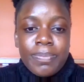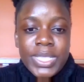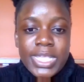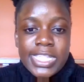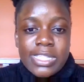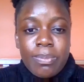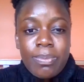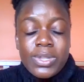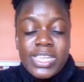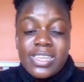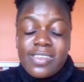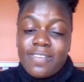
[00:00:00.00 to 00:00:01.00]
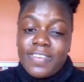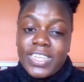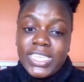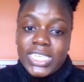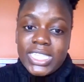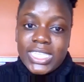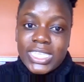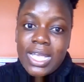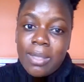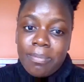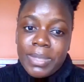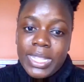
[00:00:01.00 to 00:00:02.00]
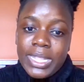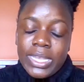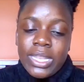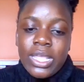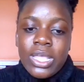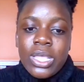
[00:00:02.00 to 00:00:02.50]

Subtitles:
peer support interventions come in